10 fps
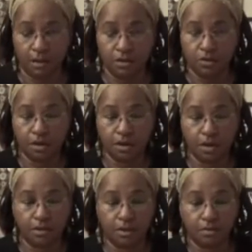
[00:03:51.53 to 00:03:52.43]
You can
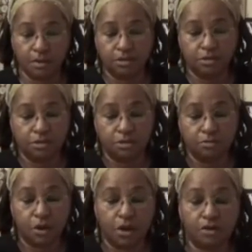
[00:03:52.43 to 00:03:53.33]
cut them into
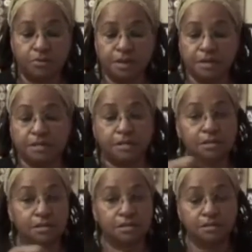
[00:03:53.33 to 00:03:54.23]
smaller
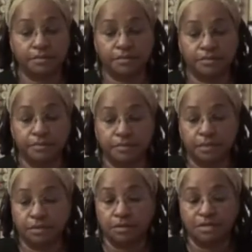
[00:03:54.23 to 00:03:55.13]
pieces
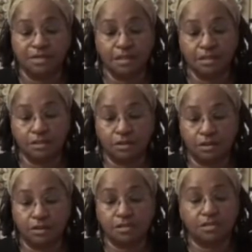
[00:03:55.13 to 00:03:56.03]
because these
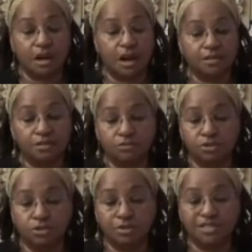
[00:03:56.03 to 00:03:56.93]
are, this is costume
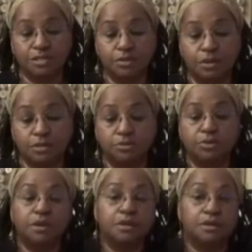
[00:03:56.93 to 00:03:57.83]
jewelry so it's
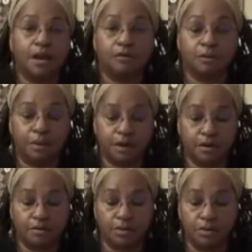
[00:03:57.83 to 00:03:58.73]
really not
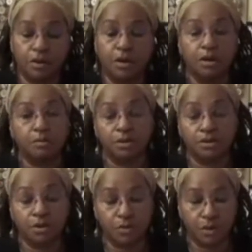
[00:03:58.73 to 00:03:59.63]
repairable but you
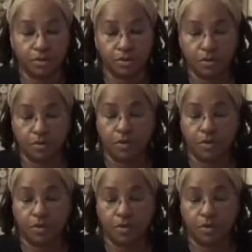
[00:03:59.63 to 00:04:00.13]
don't want to throw it